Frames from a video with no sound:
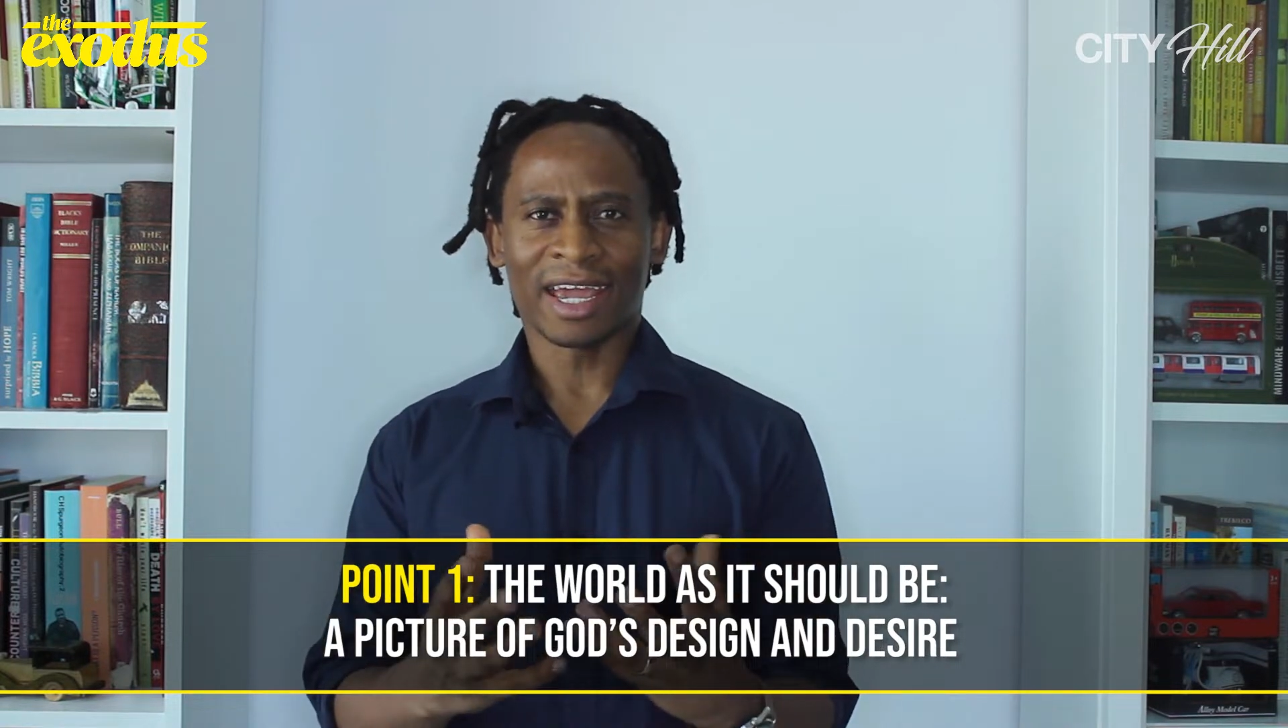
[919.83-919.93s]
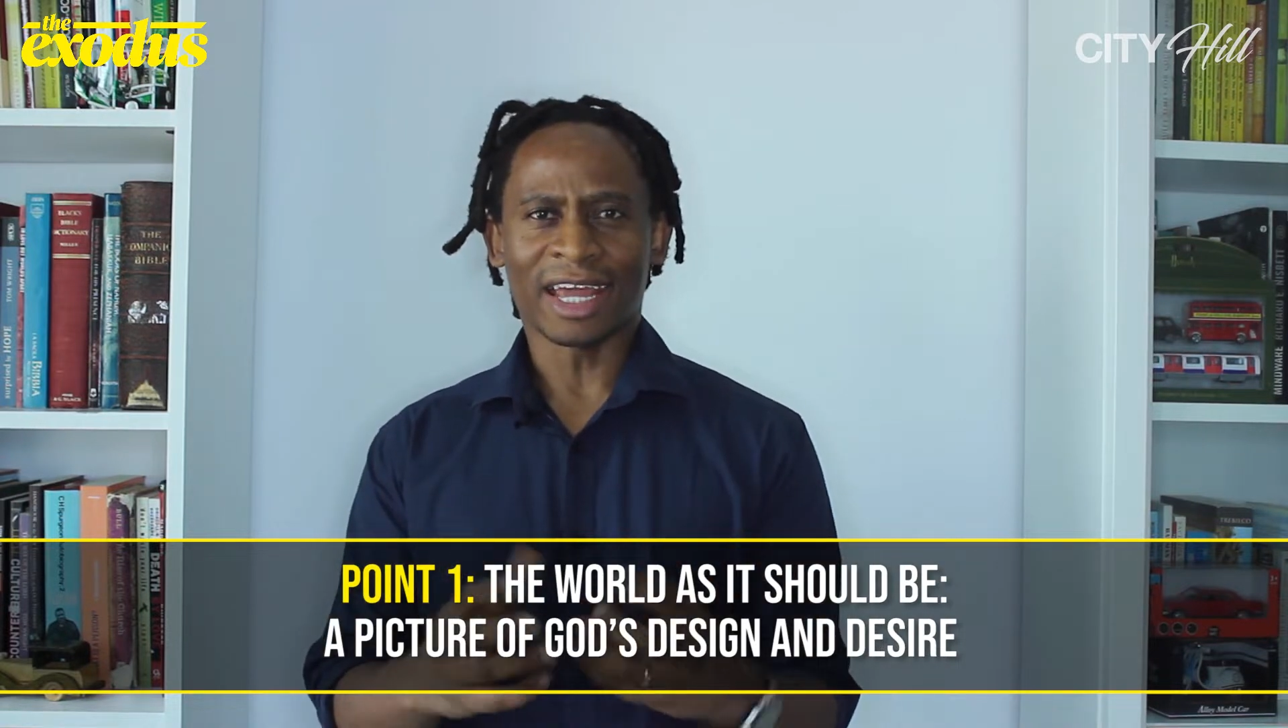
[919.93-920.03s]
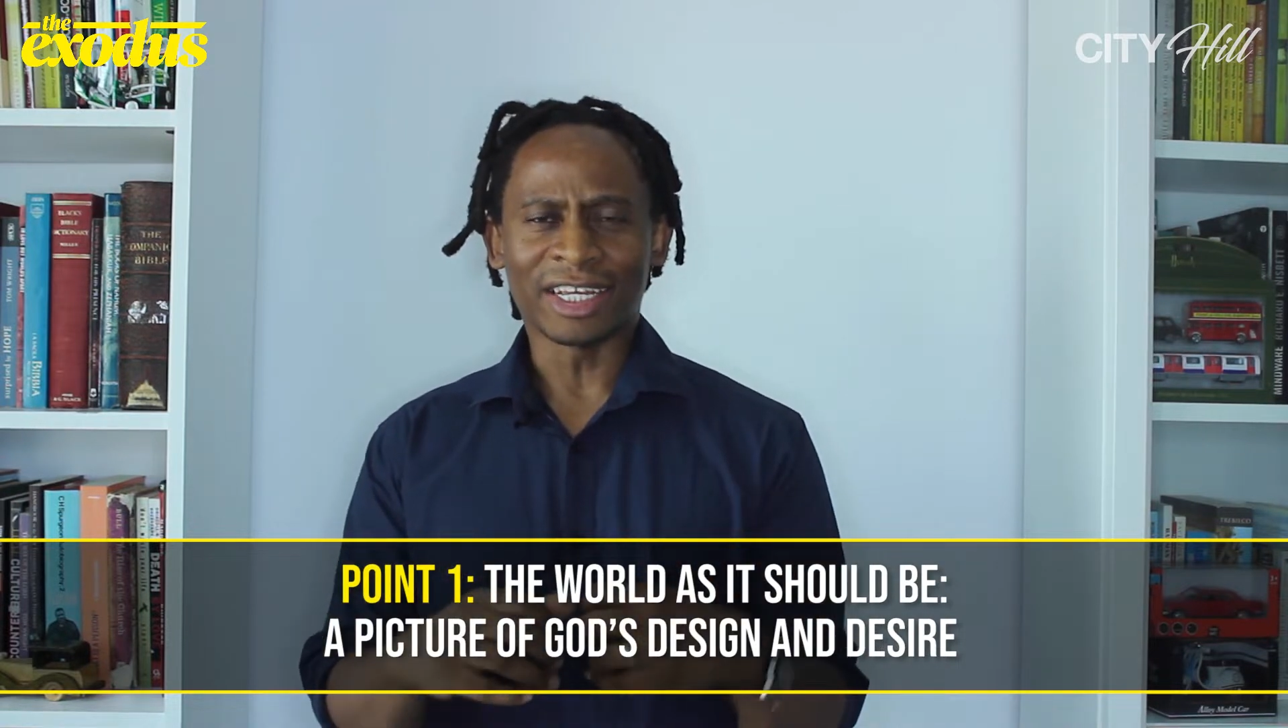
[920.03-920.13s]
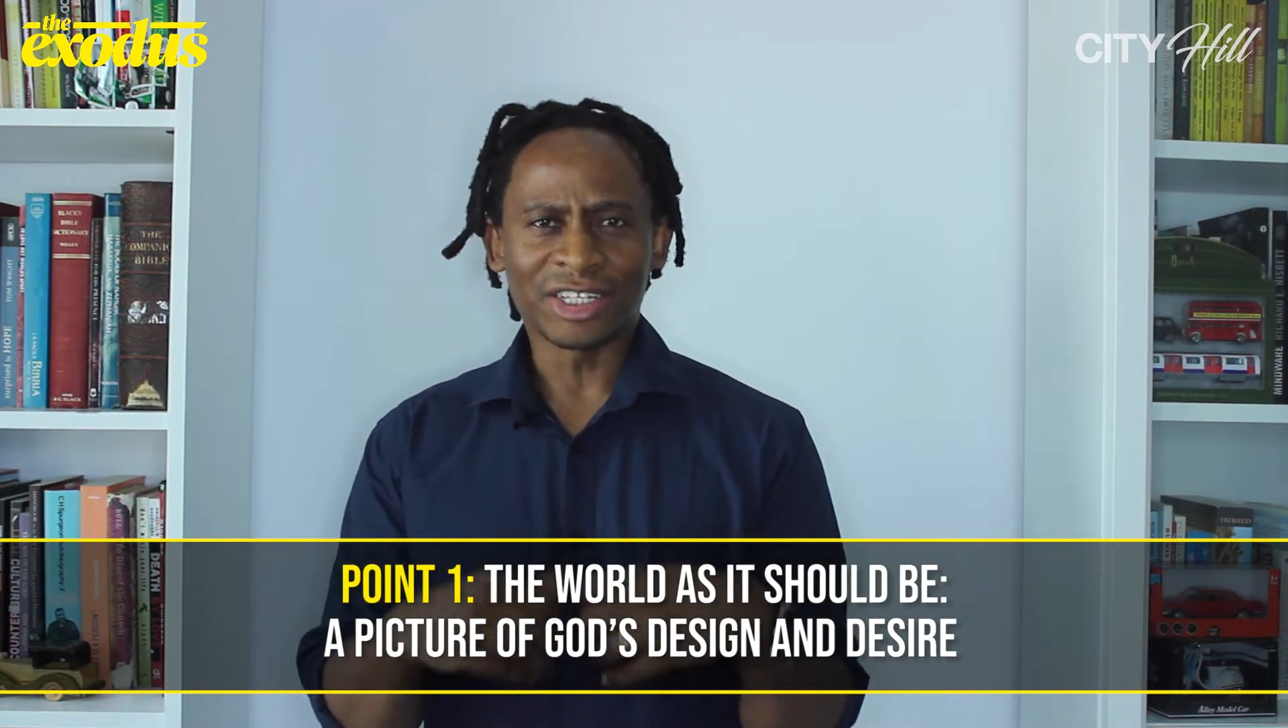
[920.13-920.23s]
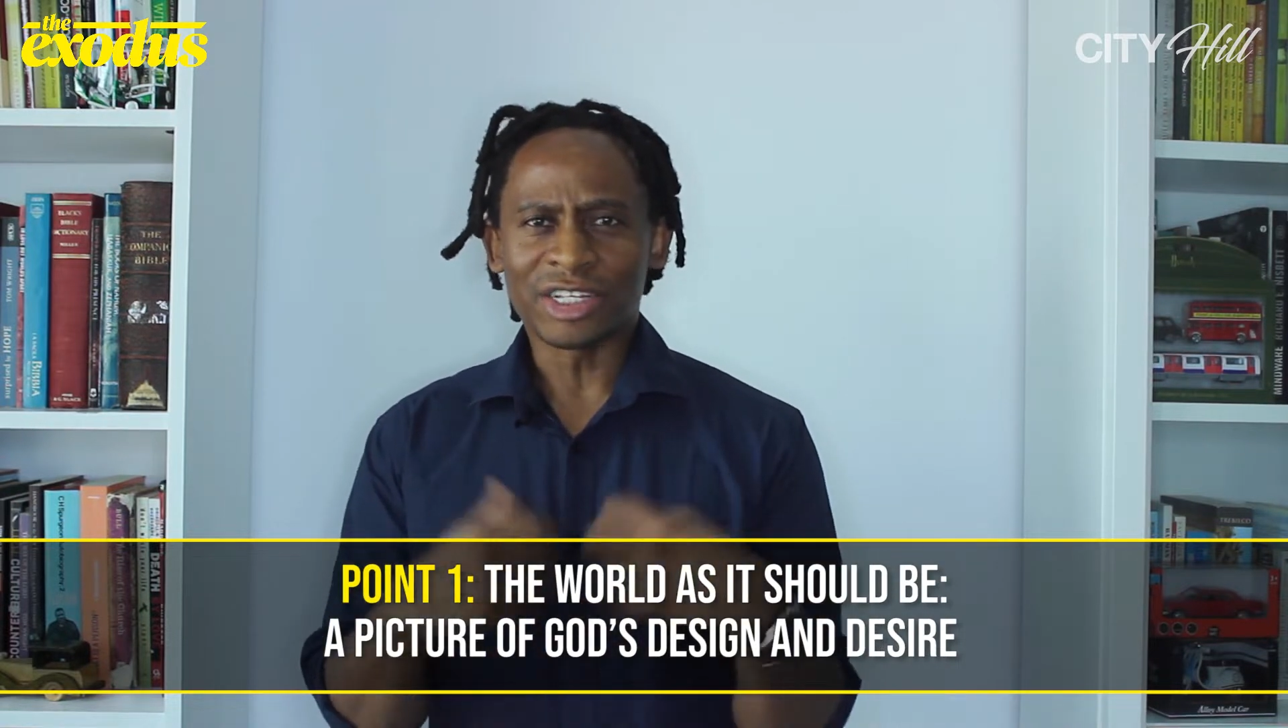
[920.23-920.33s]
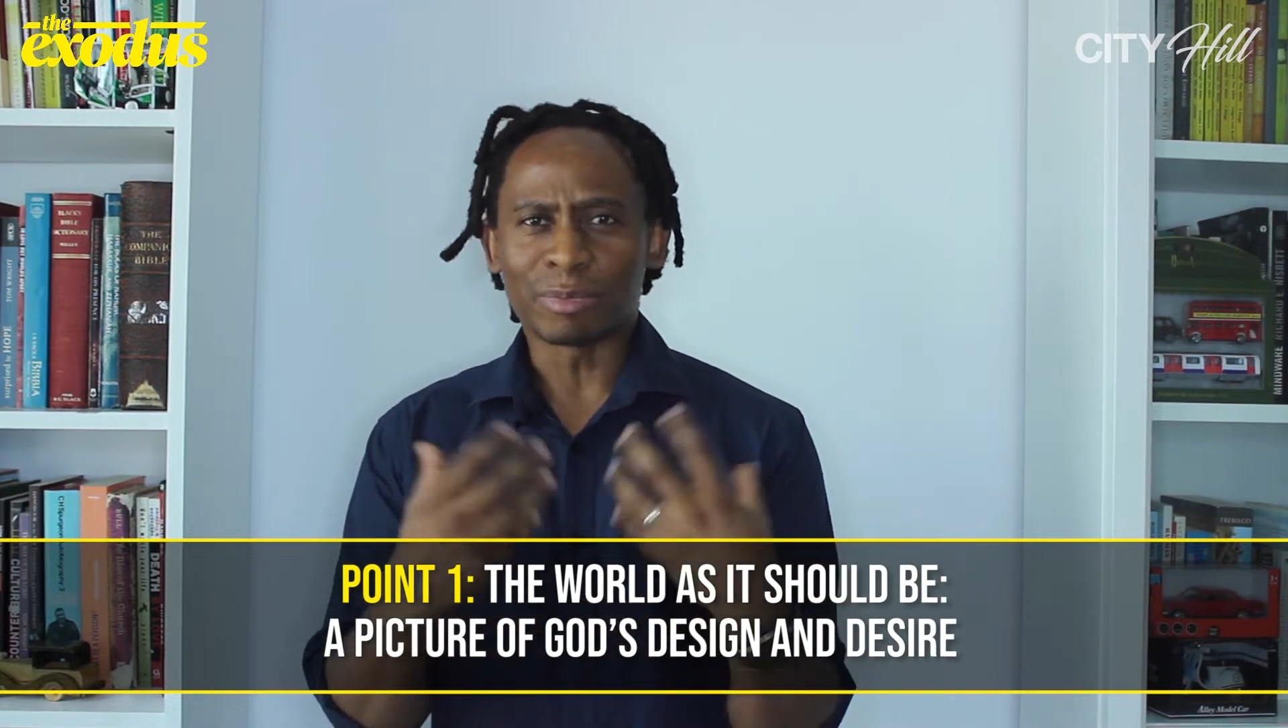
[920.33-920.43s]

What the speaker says: and he says,